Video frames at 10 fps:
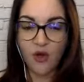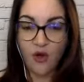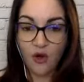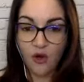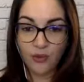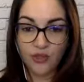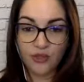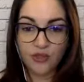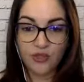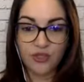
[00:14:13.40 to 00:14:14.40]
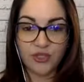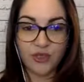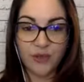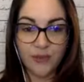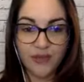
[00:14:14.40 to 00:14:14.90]
Or what you can do is
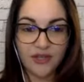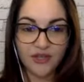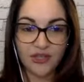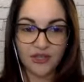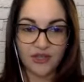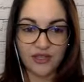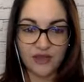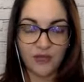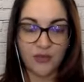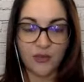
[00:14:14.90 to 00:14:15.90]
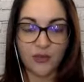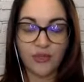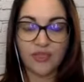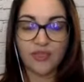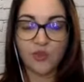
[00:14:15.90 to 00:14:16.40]
show a picture to yourself with the
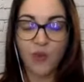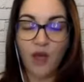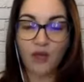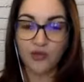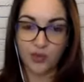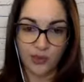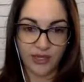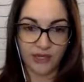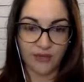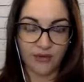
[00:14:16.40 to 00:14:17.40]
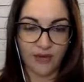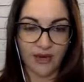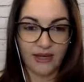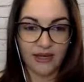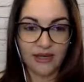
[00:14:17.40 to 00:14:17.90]
reasons why you're doing it,
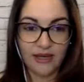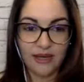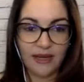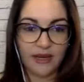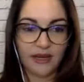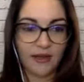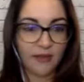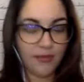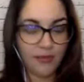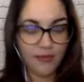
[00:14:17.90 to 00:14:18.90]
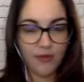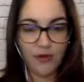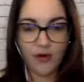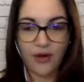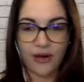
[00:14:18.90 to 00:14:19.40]
right? Like a
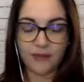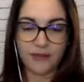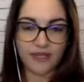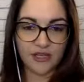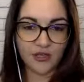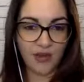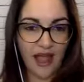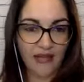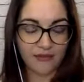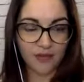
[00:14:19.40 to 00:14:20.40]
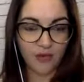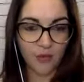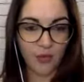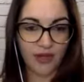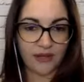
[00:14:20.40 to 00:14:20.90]
before and a potential after
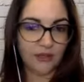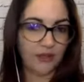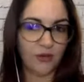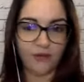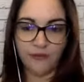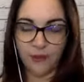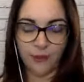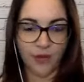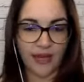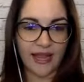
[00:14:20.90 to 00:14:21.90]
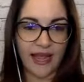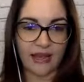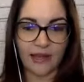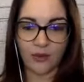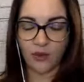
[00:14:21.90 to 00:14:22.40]
what, if you're working
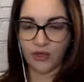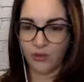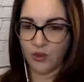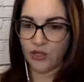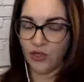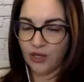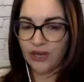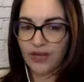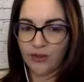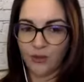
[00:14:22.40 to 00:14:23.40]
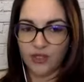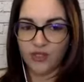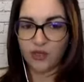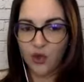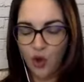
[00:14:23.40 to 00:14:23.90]
out, like what do you want to look like? What
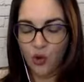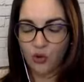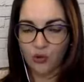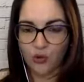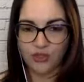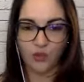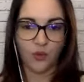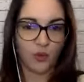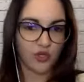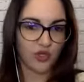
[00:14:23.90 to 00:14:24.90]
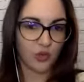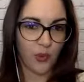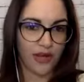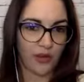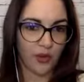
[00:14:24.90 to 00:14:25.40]
is your goal? What's your
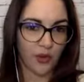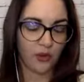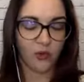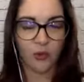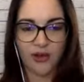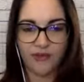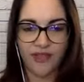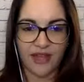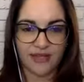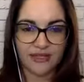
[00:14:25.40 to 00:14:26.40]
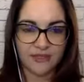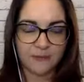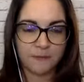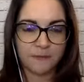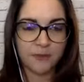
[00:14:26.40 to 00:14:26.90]
weight goal, or whatever that is?
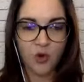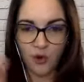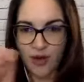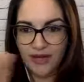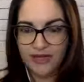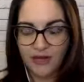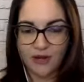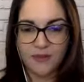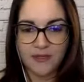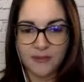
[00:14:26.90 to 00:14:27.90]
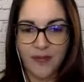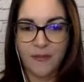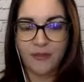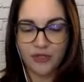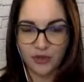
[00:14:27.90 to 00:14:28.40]
Or write it down on a piece of
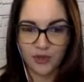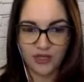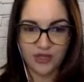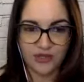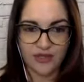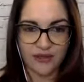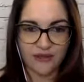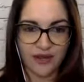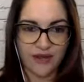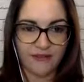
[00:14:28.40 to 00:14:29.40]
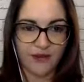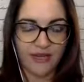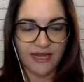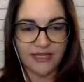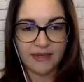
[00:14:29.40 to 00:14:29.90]
paper and show it to yourself, right? If you
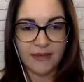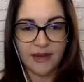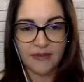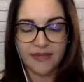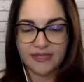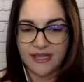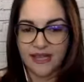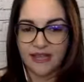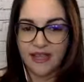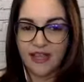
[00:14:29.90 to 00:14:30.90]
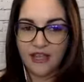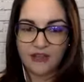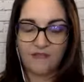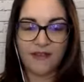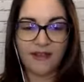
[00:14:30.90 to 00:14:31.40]
get lazy about it, because then
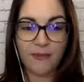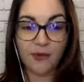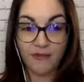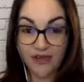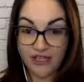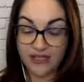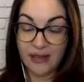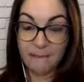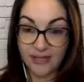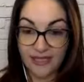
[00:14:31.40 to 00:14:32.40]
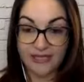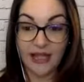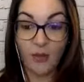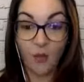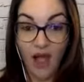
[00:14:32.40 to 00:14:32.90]
you find that motivation, that meaning,
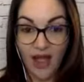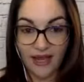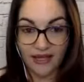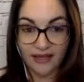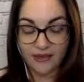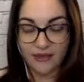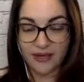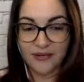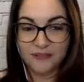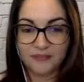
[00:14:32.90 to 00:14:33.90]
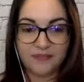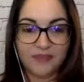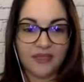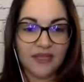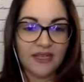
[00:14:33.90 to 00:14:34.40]
that why, right?
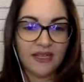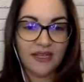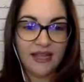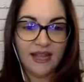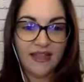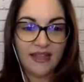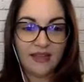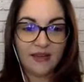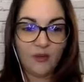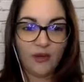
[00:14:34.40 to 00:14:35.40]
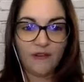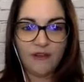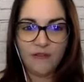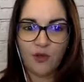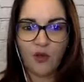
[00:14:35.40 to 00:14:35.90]
And then what if
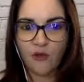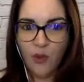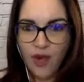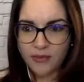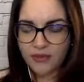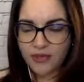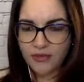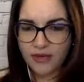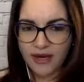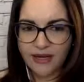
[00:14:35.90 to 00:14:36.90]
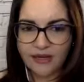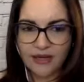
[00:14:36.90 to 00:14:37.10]
I feel overwhelmed, right?